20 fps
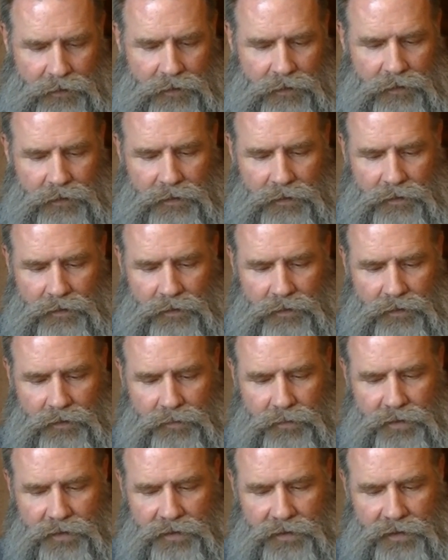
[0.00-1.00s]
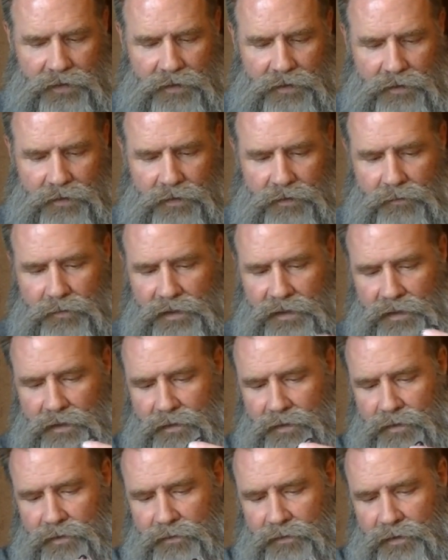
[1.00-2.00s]
I'm going to put that on the back of
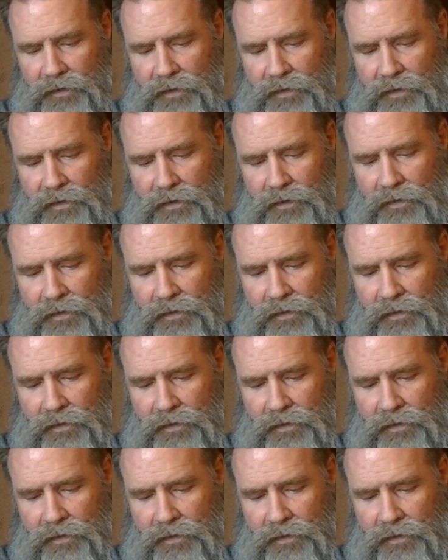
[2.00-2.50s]
this hand.